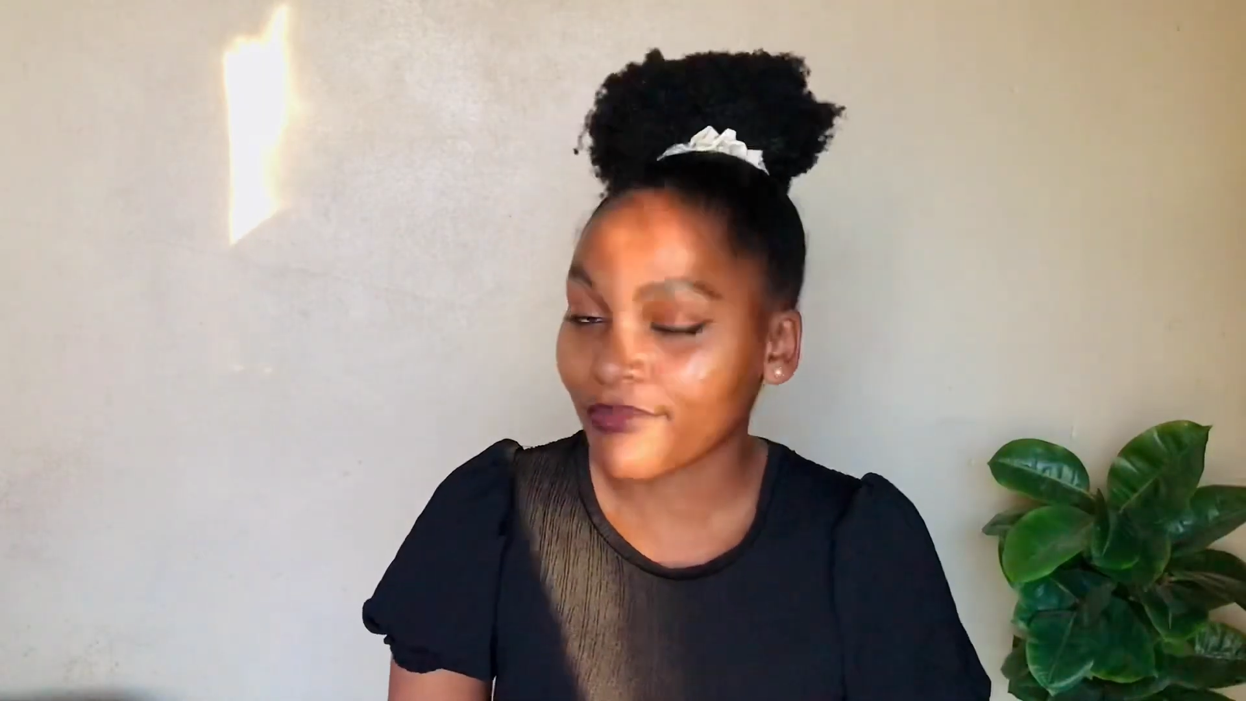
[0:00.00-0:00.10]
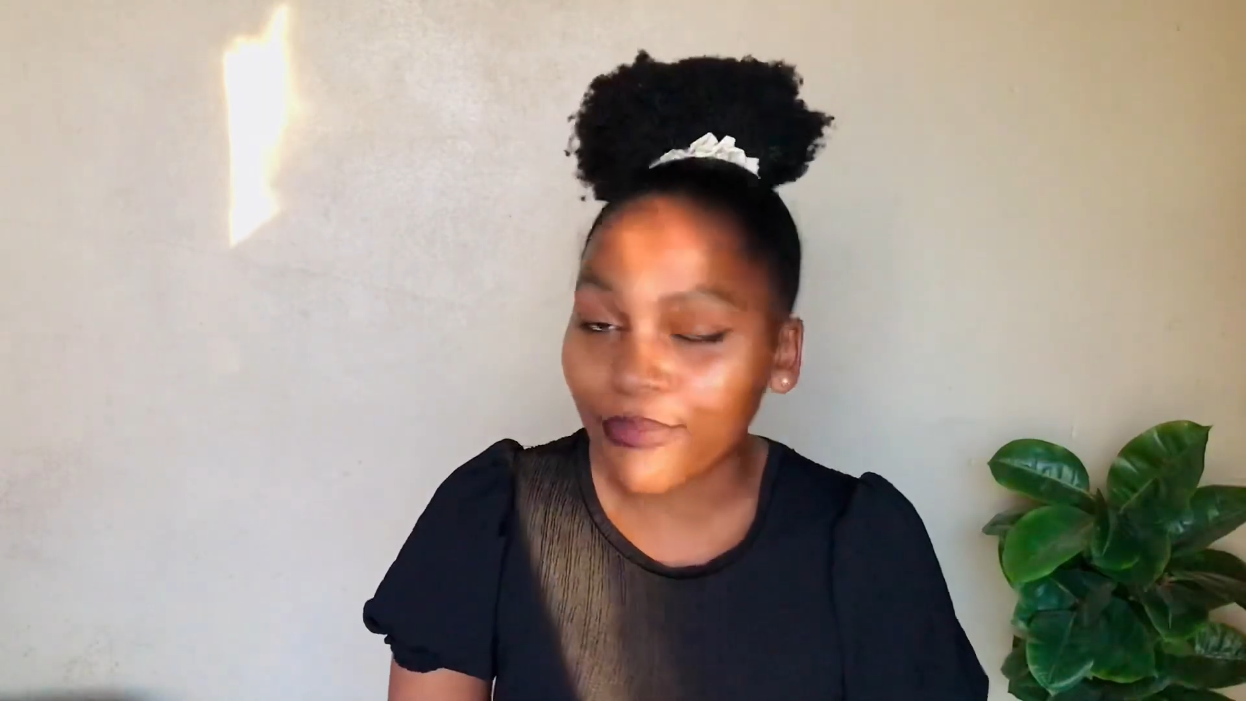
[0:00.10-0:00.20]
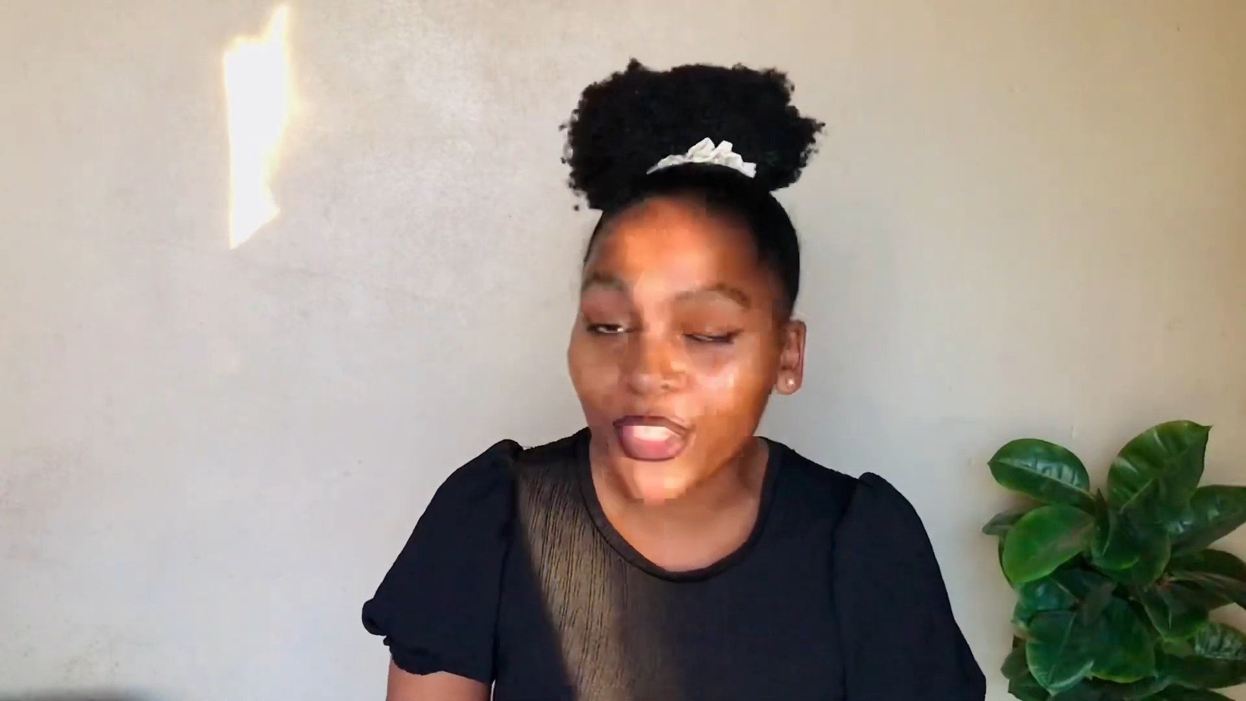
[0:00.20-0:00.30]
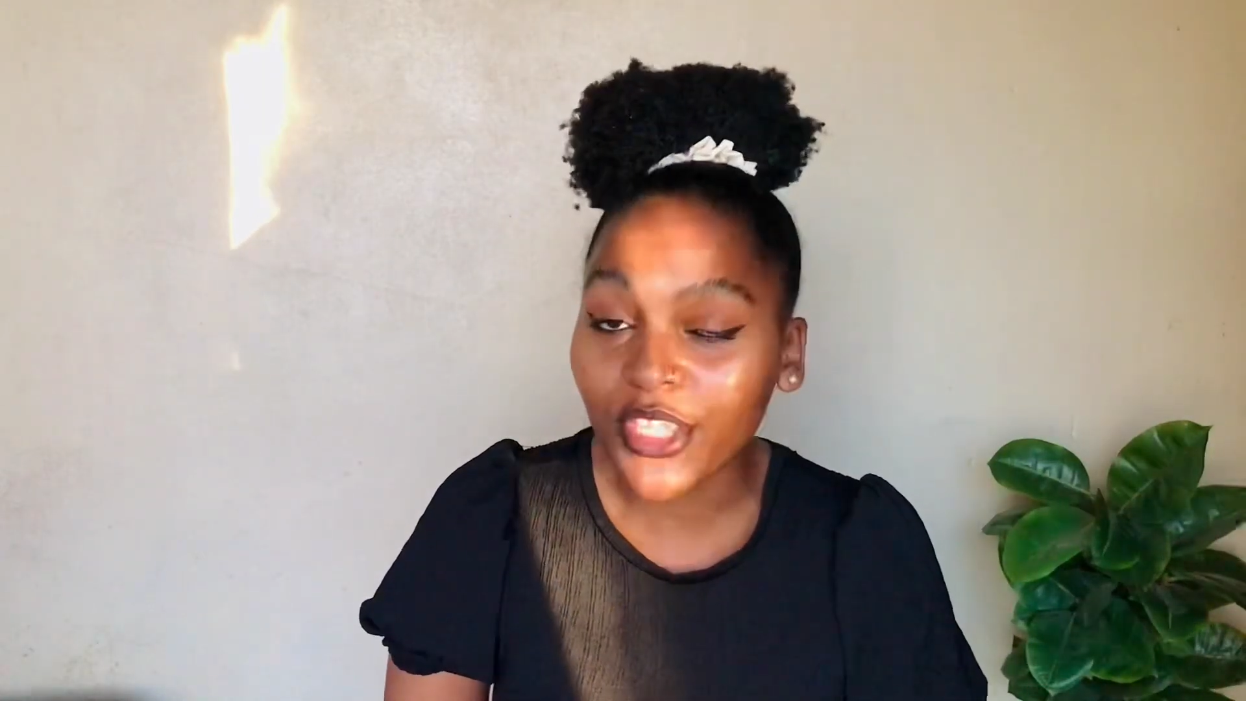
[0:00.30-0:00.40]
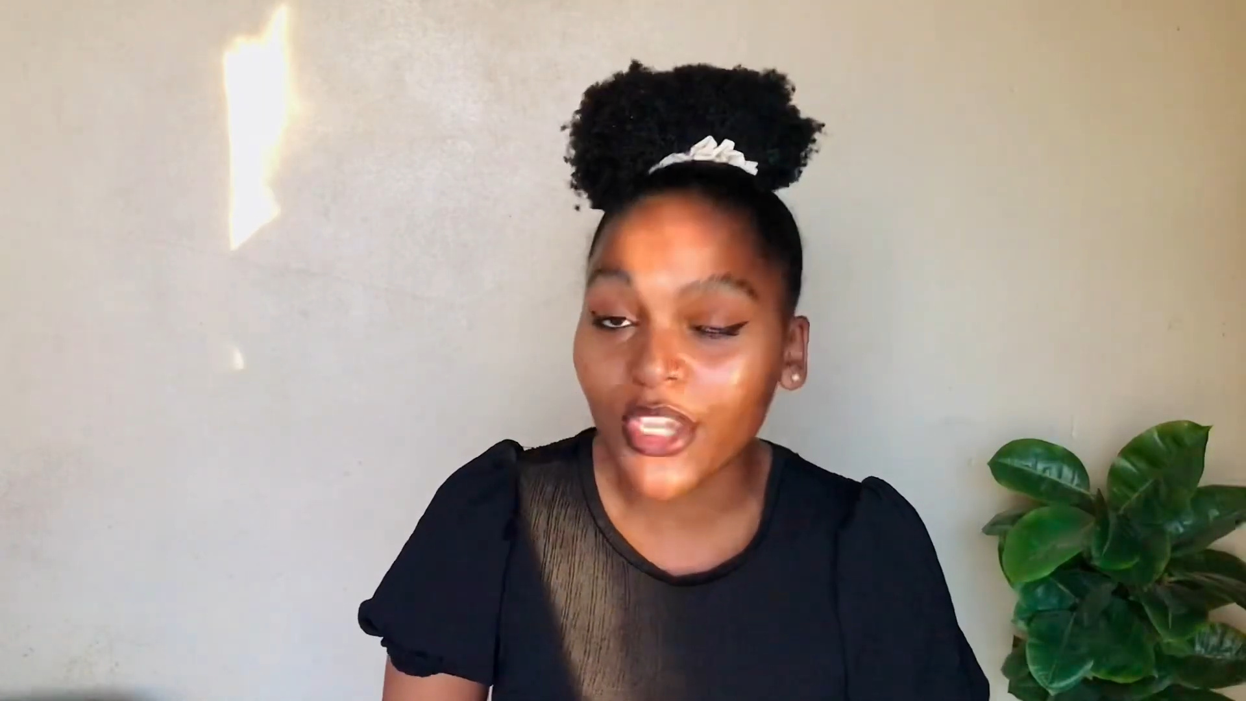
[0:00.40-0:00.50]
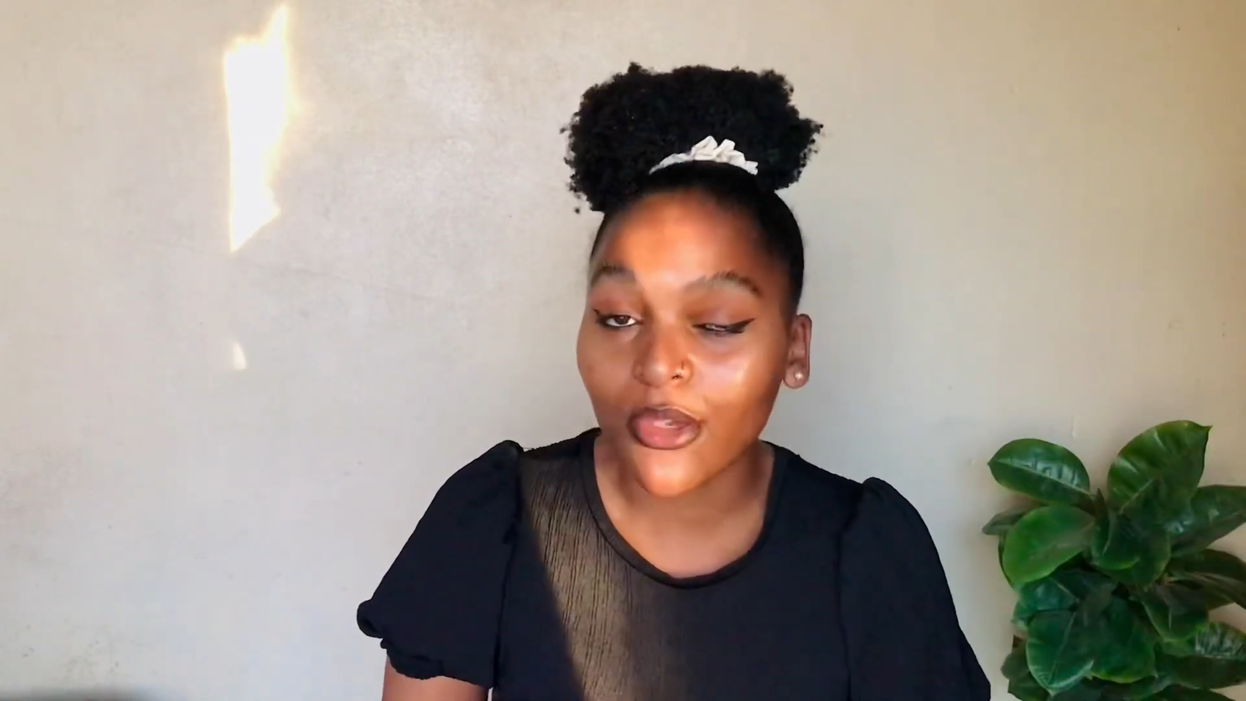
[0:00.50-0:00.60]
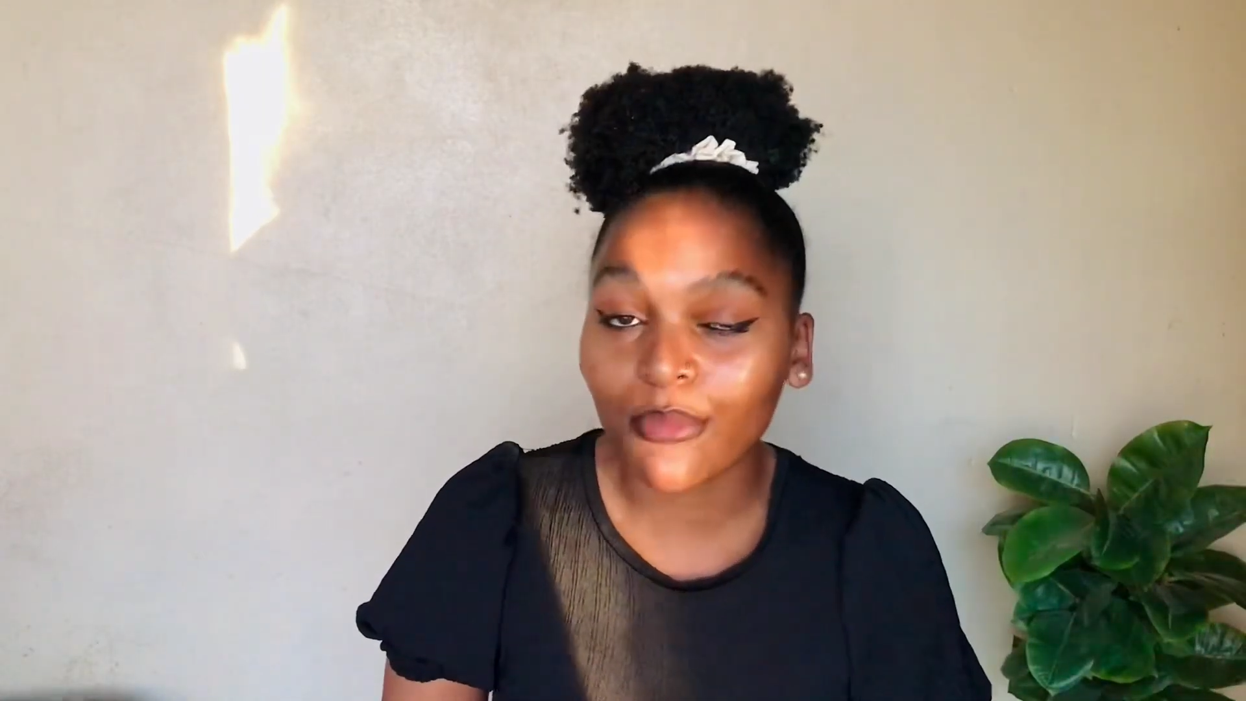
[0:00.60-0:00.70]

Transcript: be